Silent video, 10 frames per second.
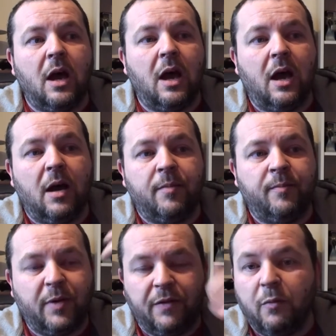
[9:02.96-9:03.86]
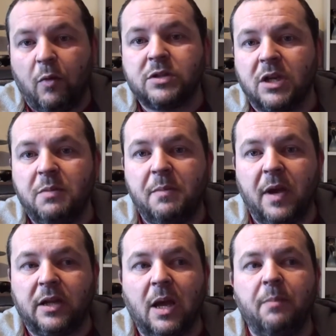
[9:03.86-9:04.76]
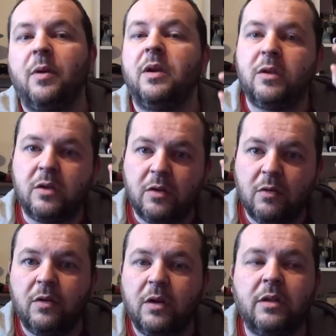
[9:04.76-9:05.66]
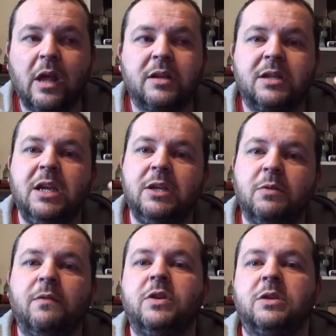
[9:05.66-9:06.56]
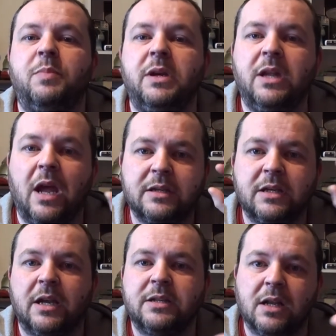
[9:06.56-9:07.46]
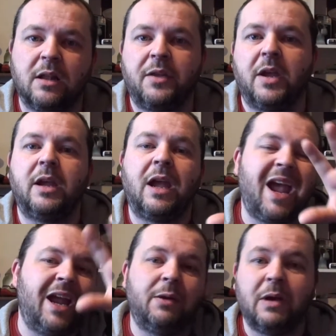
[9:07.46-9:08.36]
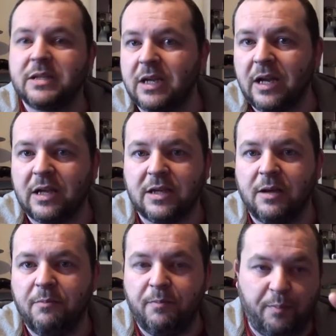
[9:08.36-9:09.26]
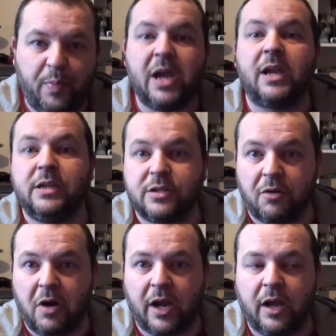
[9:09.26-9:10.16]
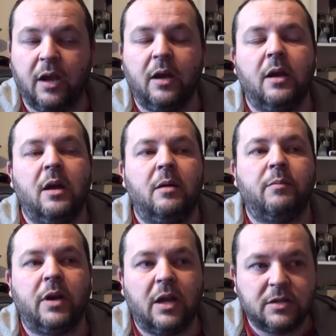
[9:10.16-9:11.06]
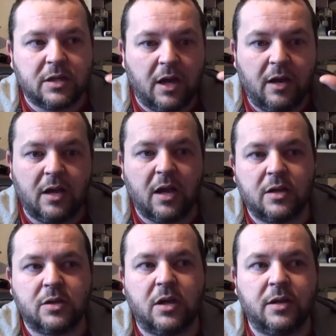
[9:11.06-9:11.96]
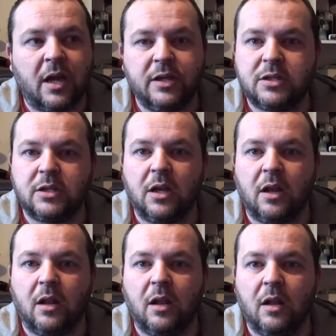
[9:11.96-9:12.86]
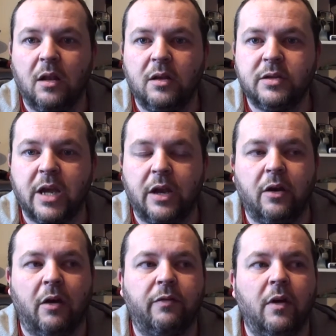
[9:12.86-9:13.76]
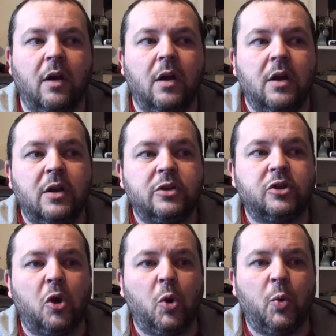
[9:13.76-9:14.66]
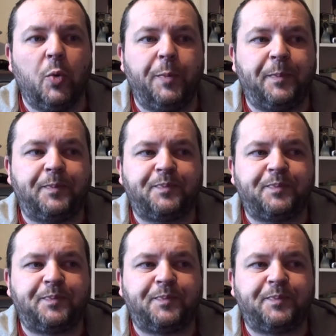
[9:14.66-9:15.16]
but if it wasn't going to be picked up, that tease would have just been there as a nice little thing anyway, as a big Easter egg, but as a nice little send off. So